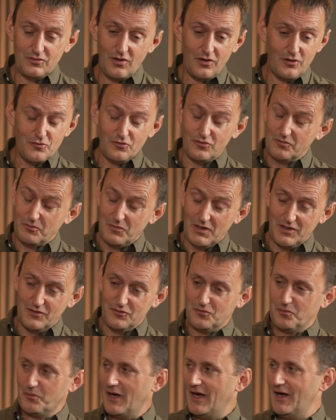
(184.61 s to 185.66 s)
hundreds of millions
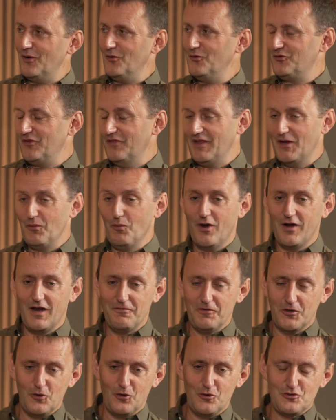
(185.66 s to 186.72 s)
of pounds, and they won't have
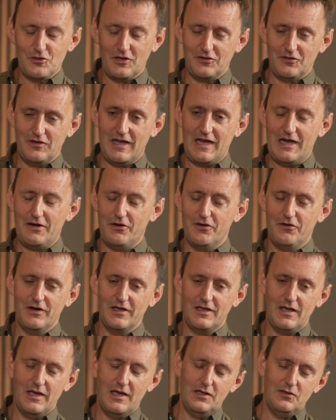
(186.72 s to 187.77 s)
a contract in that area
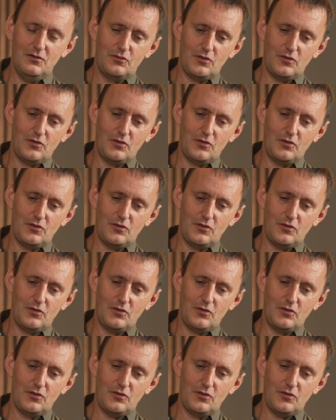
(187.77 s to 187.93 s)
again.